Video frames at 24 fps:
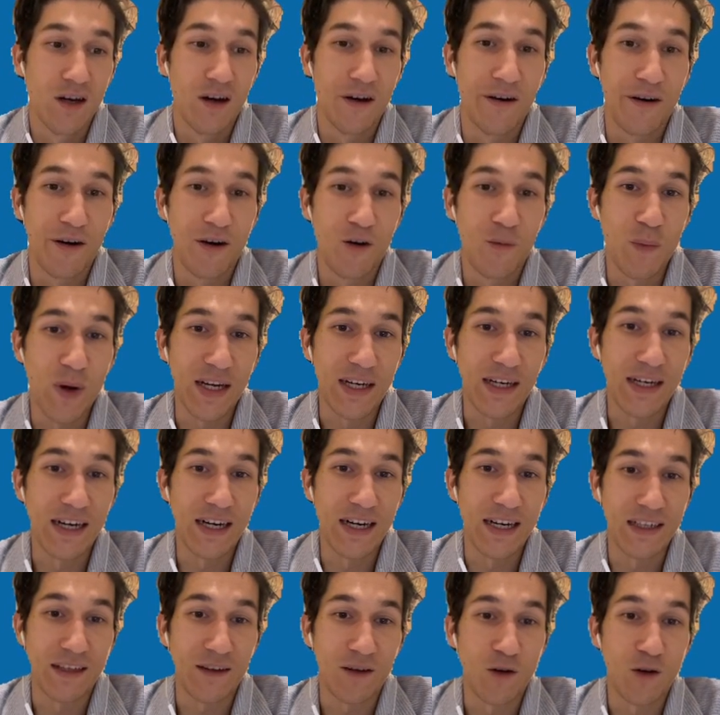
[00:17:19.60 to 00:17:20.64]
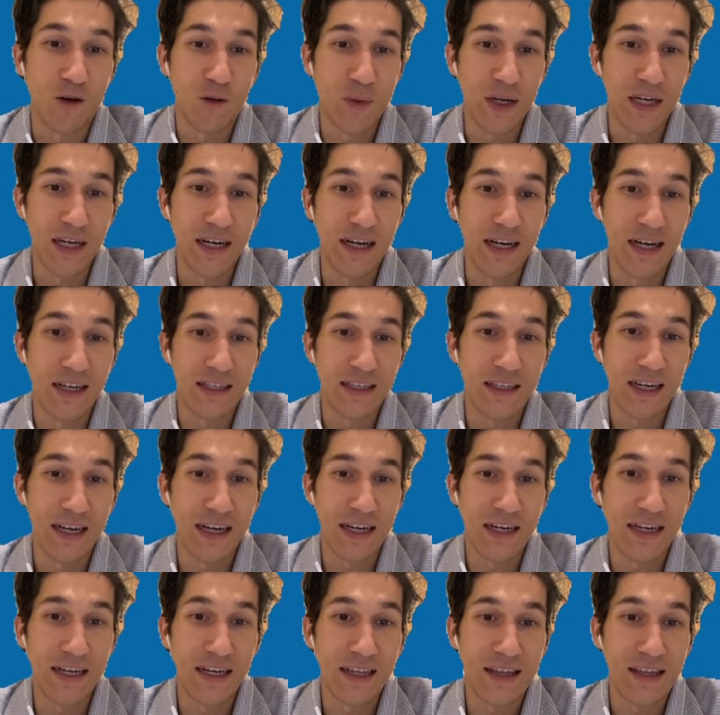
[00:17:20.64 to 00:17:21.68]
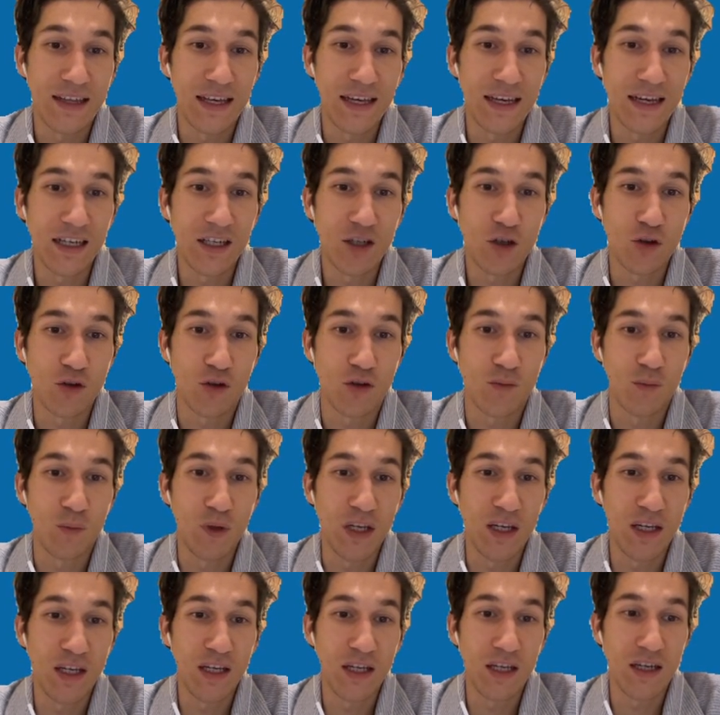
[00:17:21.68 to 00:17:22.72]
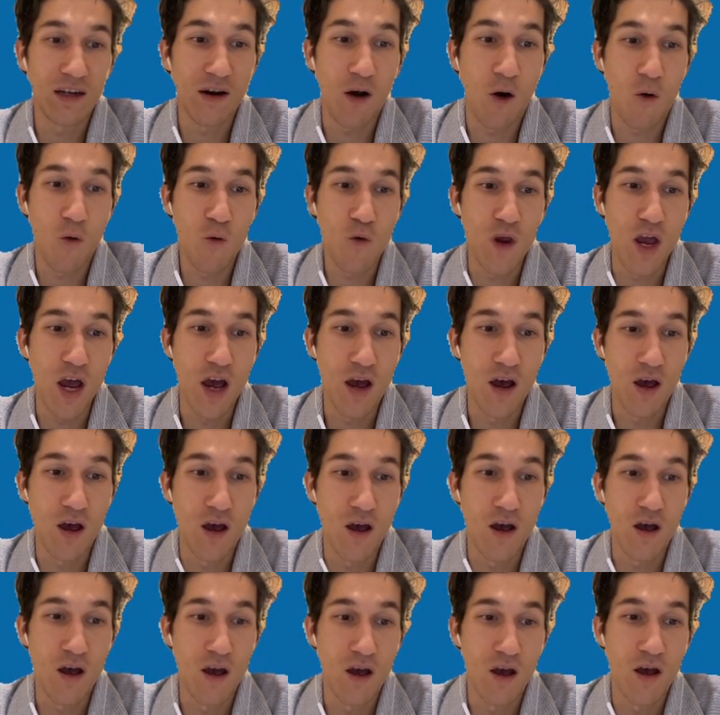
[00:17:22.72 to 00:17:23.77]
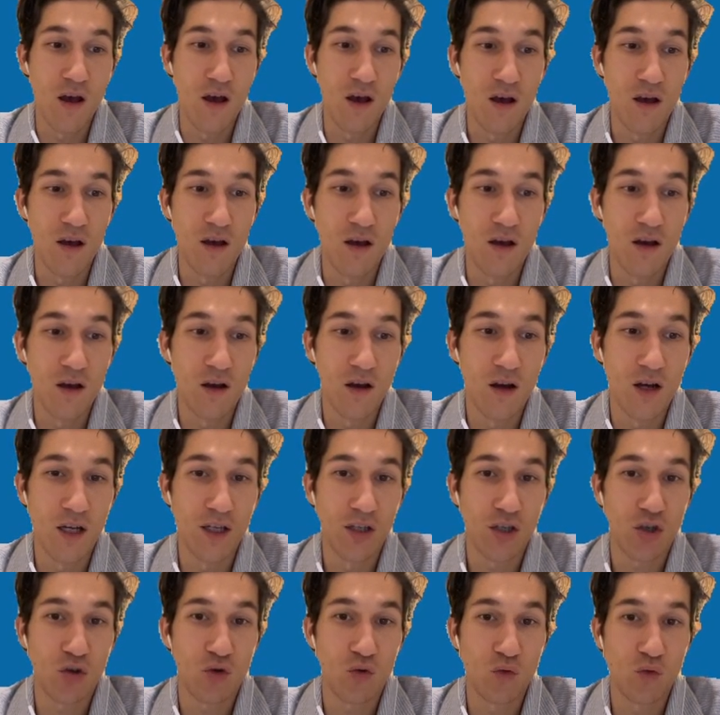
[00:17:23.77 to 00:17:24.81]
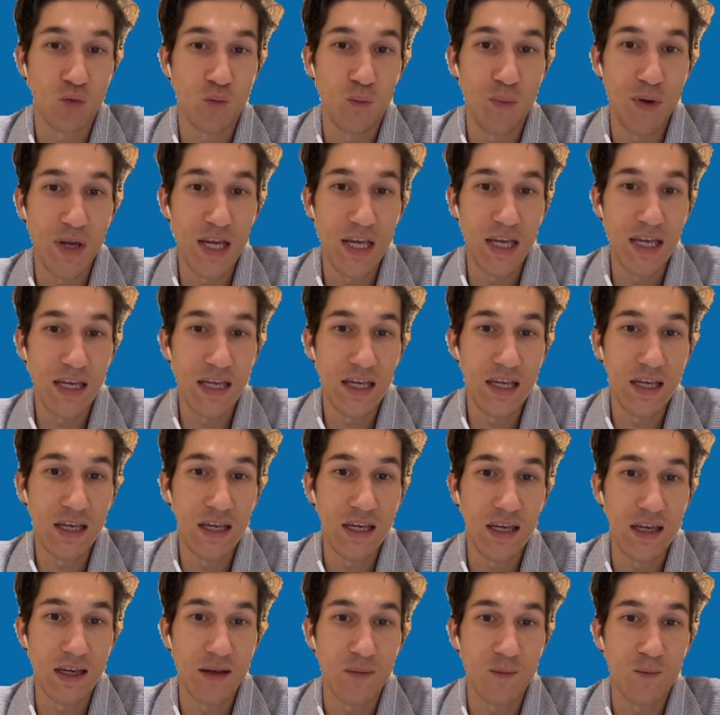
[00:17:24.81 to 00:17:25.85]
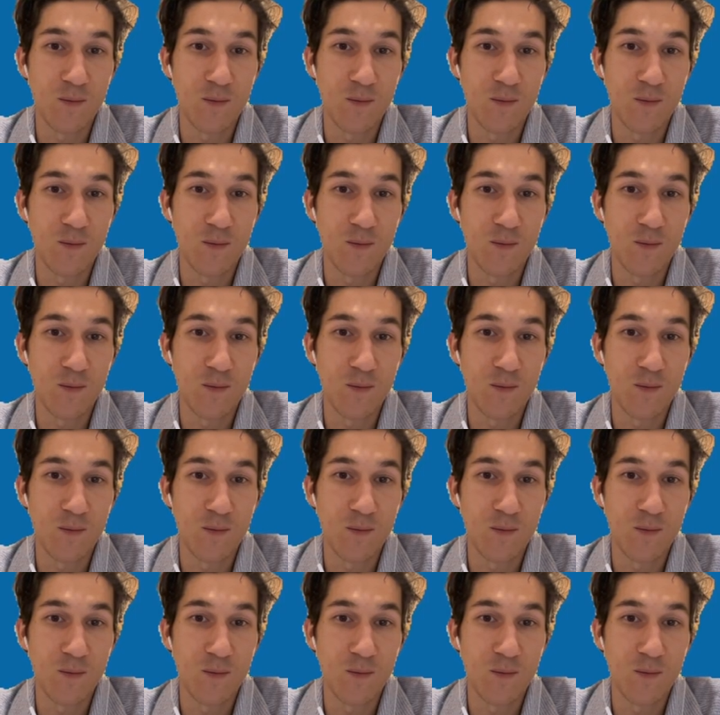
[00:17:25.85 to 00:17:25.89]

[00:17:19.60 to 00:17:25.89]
Oh my god, oh my god. I think I should be oh yeah. I should be